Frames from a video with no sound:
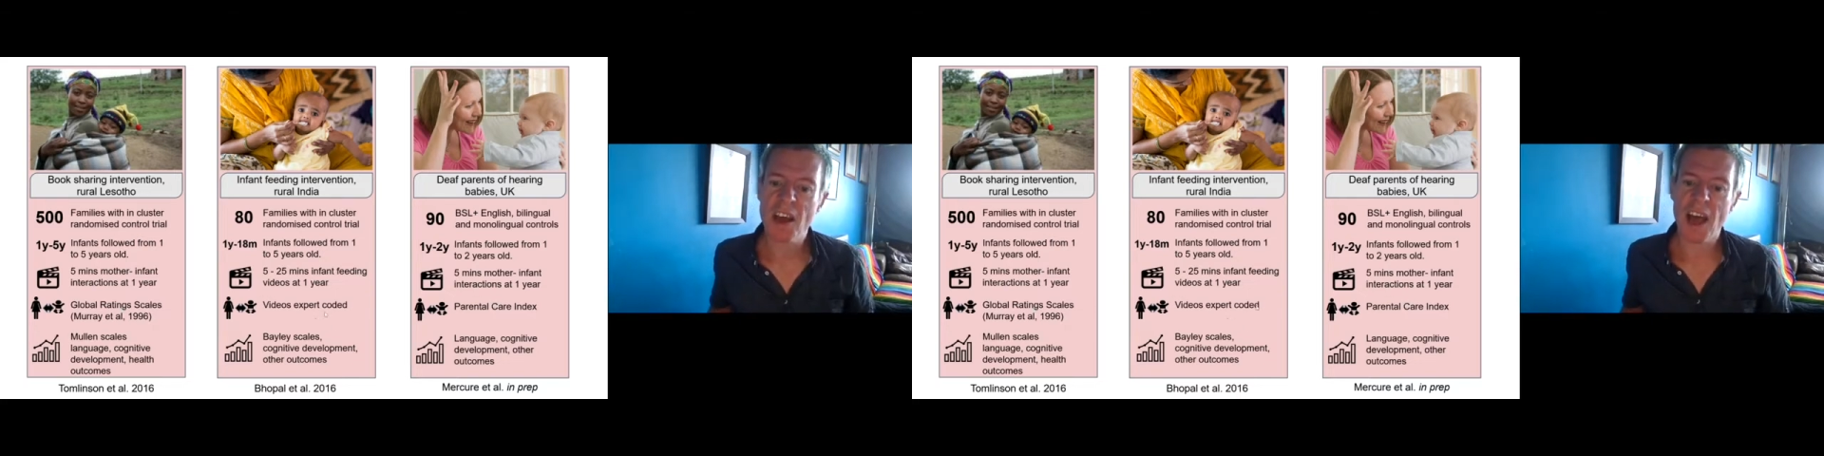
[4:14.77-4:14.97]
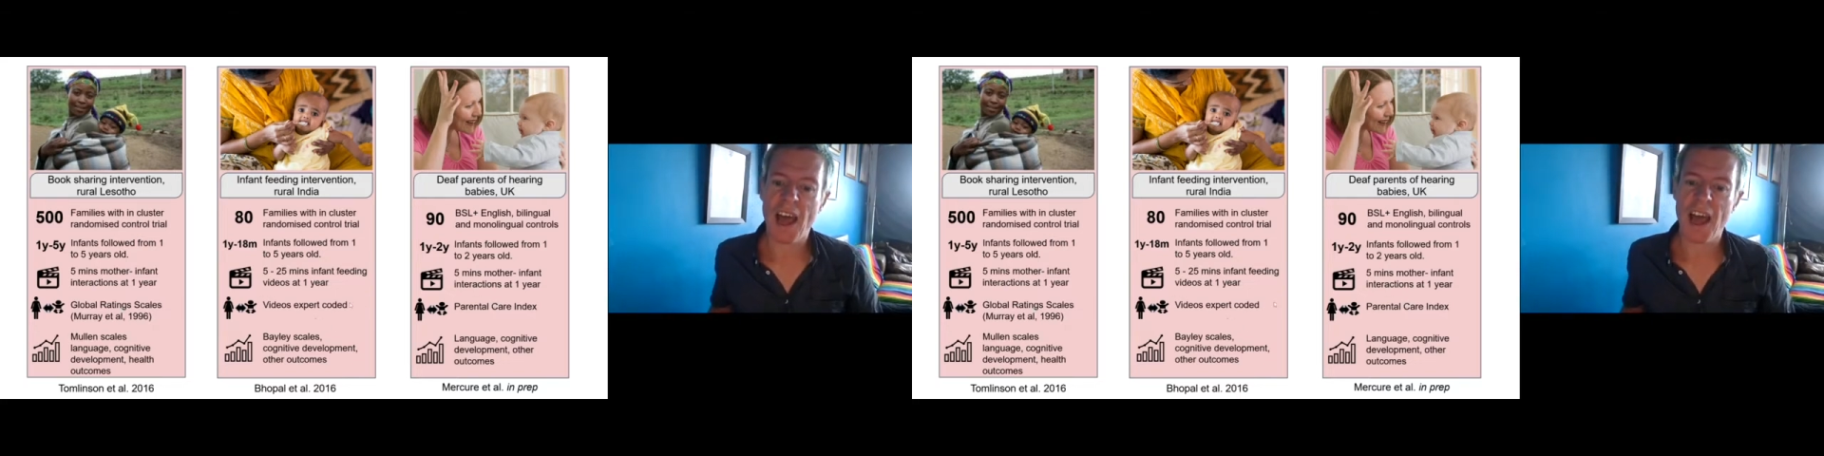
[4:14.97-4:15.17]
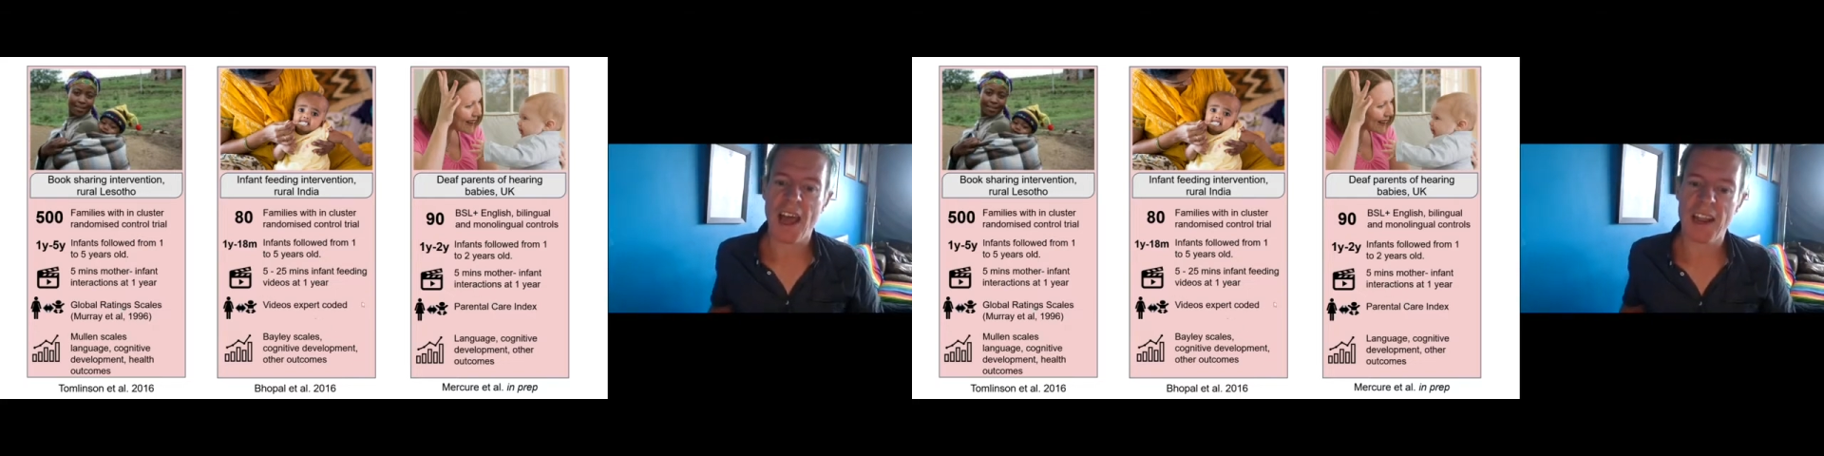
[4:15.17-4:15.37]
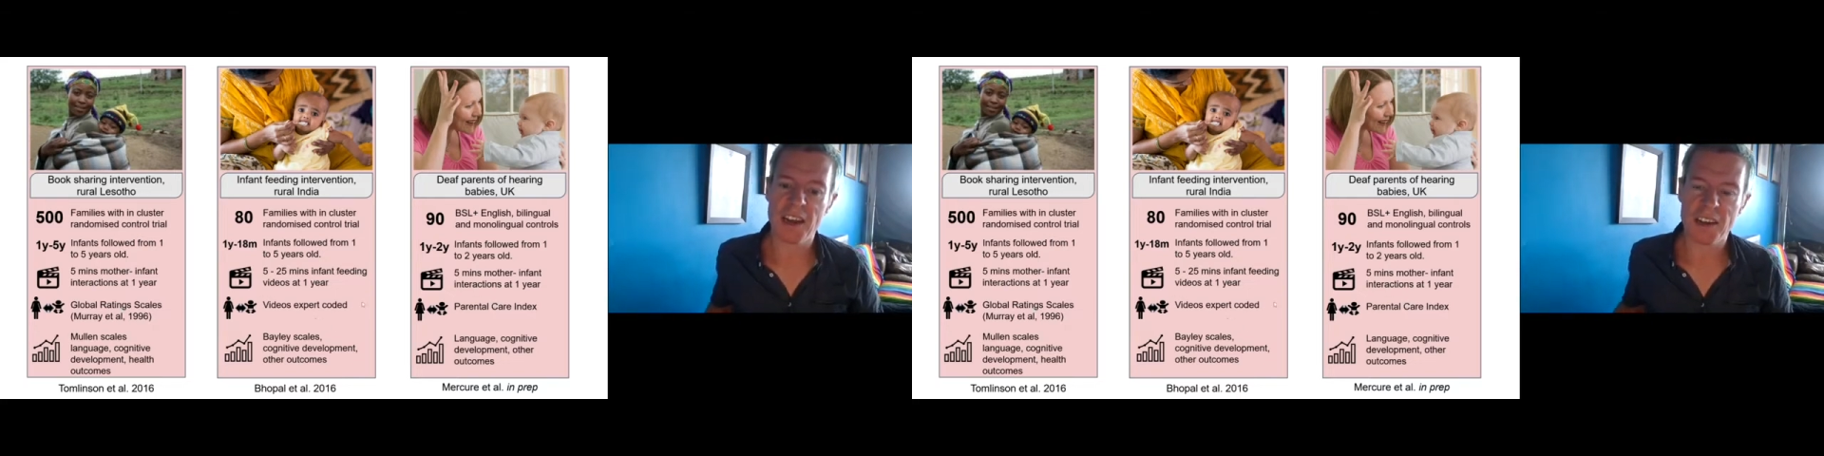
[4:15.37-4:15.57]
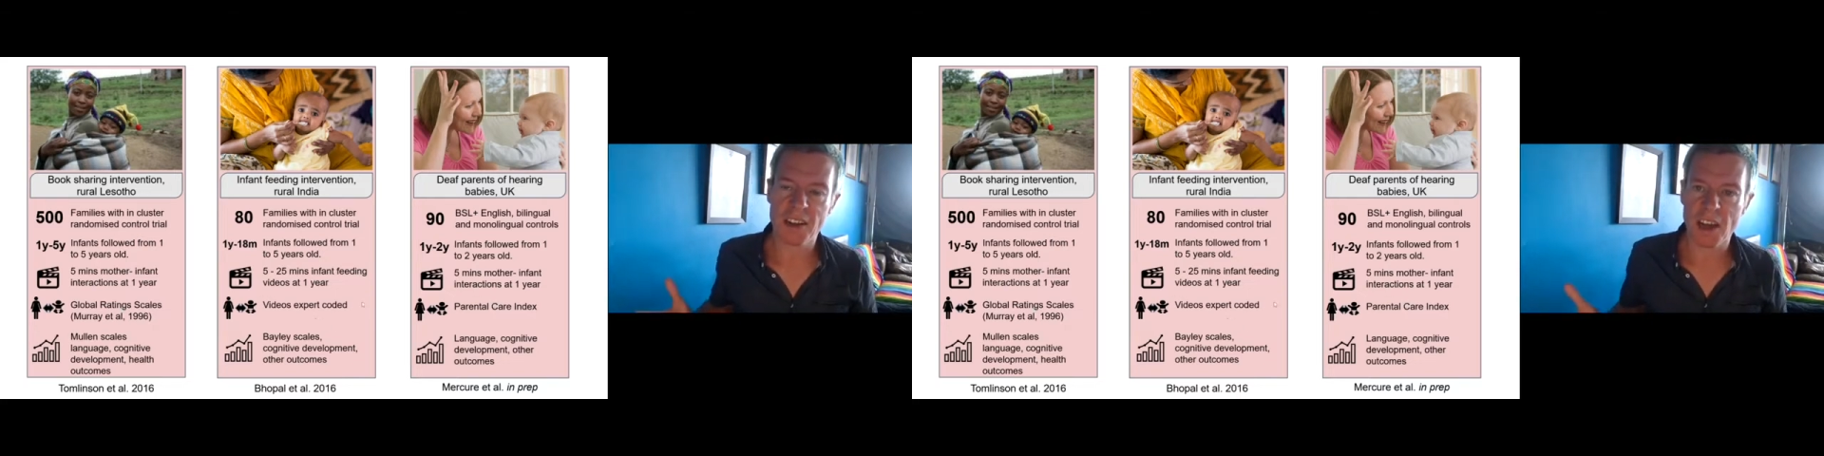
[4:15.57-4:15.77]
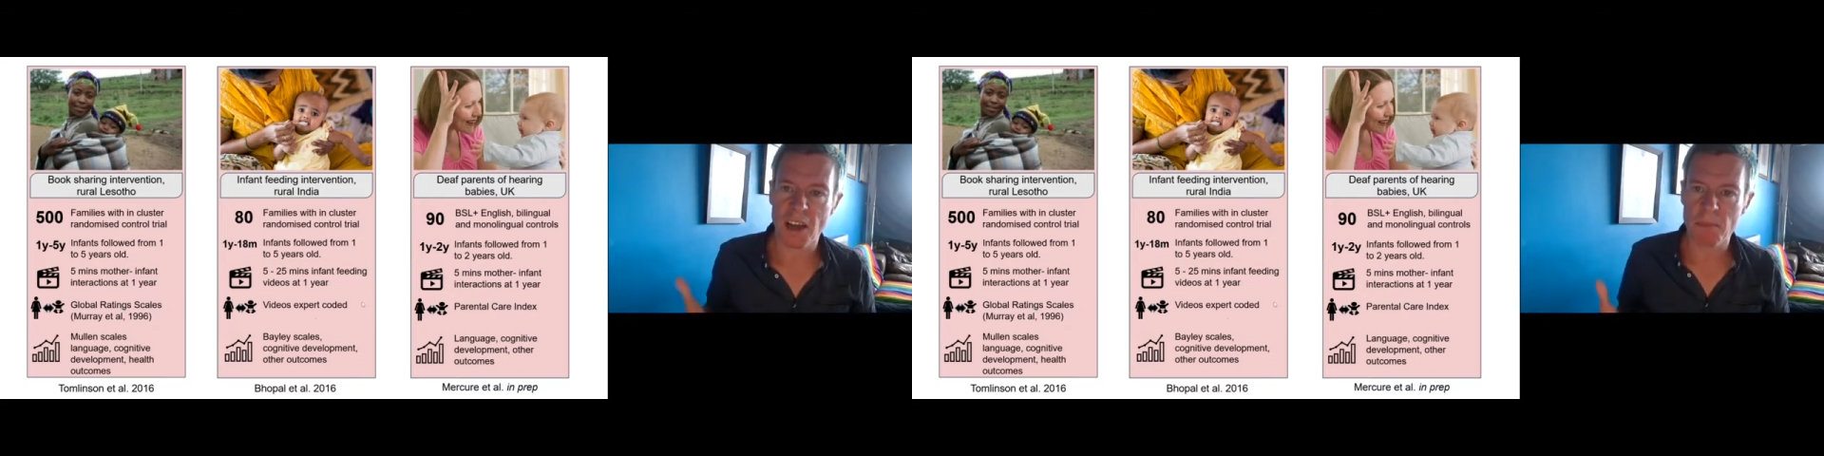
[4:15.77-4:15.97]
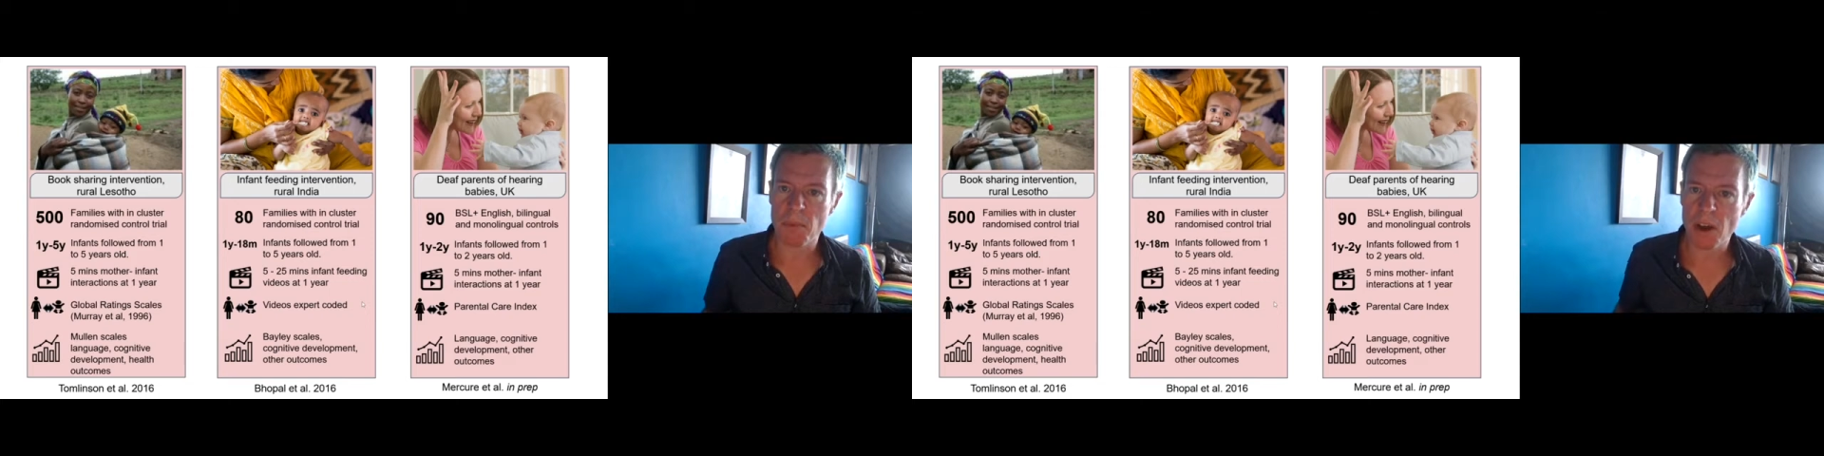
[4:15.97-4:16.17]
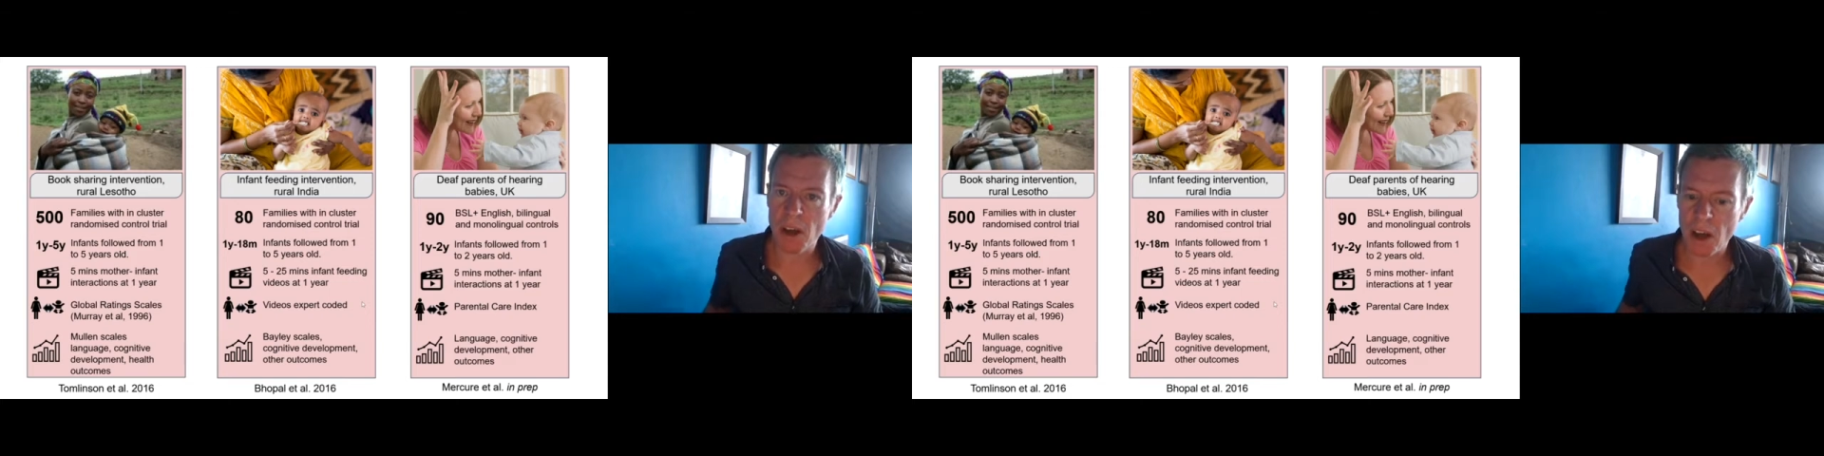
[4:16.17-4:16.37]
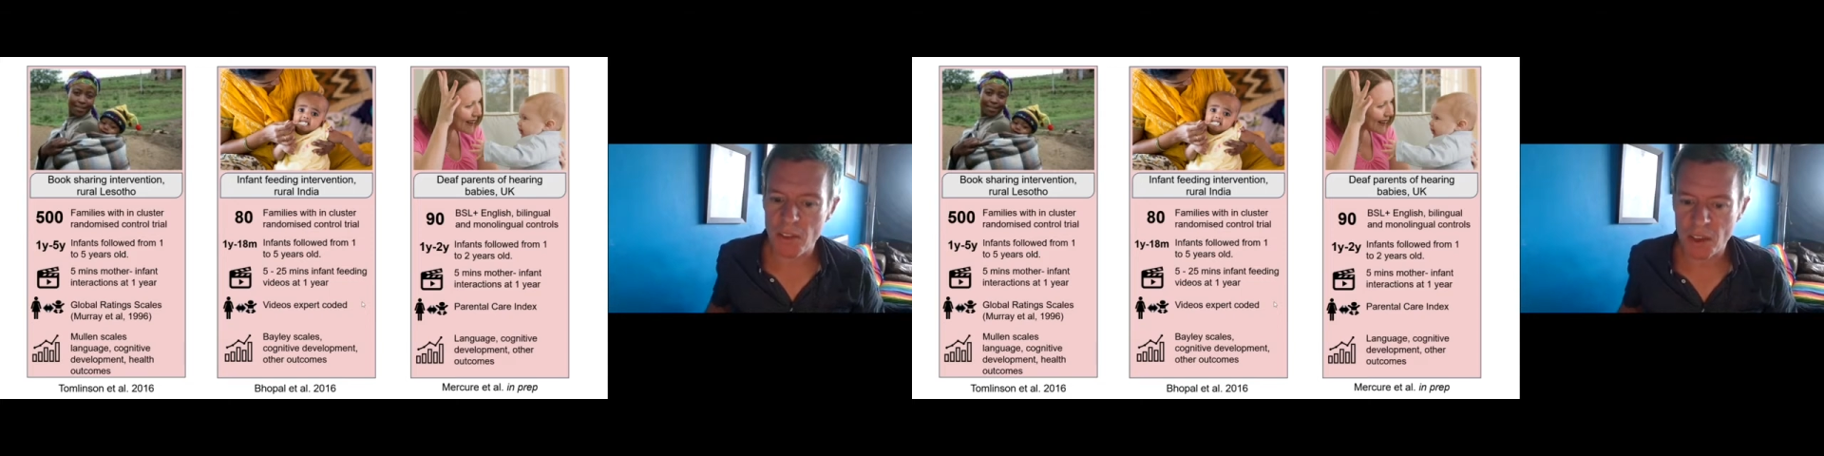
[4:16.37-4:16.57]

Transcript: and other